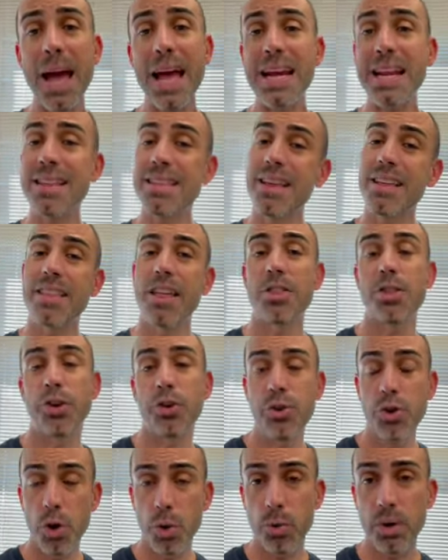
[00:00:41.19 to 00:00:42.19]
anything that they're
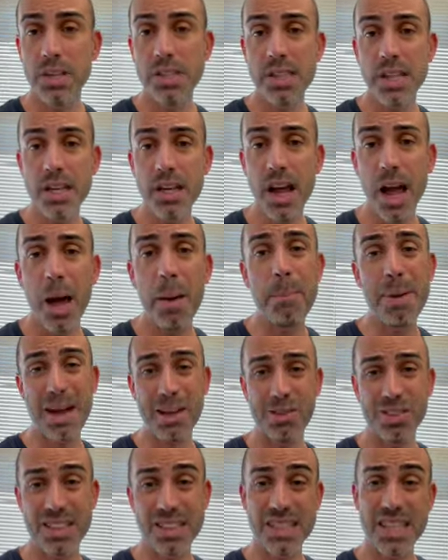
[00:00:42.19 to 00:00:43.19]
noticing
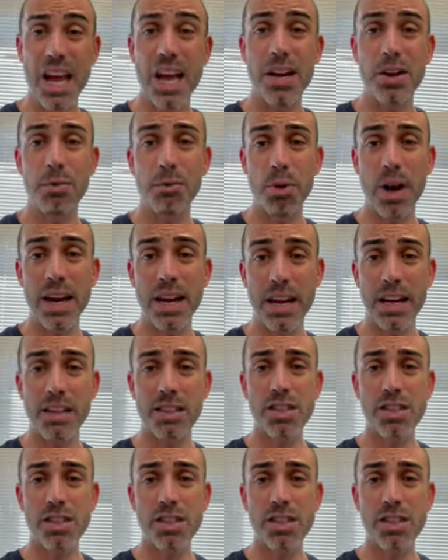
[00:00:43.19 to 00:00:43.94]
about this kind of writing.